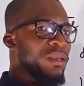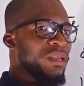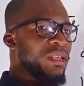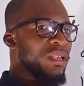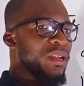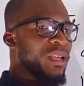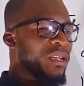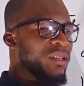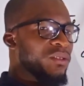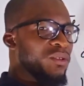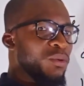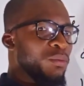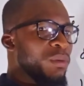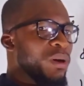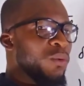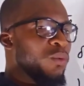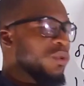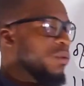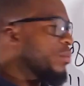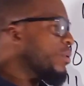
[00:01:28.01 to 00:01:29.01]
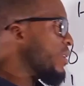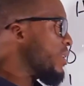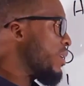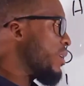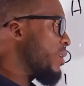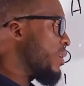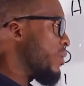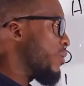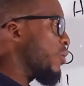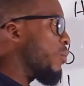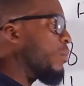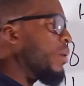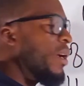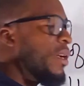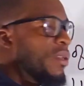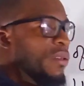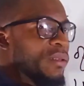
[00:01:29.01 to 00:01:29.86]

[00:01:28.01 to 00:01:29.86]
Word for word: the next number will be the number